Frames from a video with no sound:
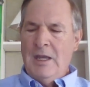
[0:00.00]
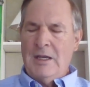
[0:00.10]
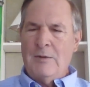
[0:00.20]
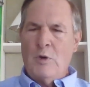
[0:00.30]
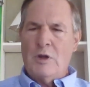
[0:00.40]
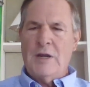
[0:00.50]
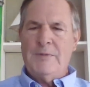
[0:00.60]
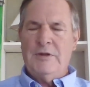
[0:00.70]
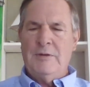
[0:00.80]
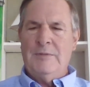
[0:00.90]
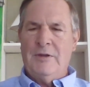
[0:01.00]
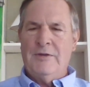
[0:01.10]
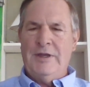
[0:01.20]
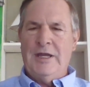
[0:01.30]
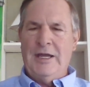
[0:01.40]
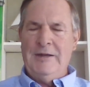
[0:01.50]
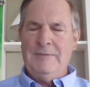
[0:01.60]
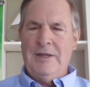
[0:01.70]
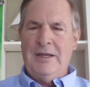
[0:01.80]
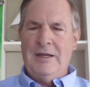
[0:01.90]
And I woke up in the middle of the
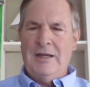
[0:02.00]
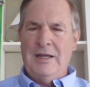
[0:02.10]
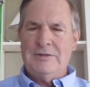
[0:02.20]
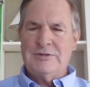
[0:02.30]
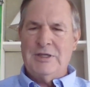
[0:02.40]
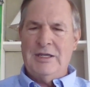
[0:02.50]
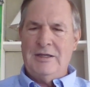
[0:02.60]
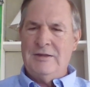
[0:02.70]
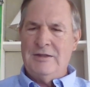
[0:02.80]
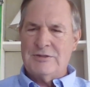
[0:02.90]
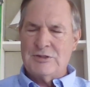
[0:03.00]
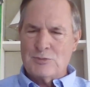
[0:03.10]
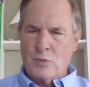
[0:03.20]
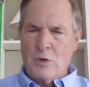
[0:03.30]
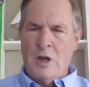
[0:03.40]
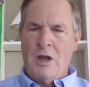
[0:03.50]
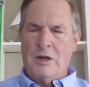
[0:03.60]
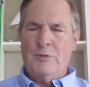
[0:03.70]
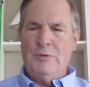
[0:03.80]
night and I said, this is wrong.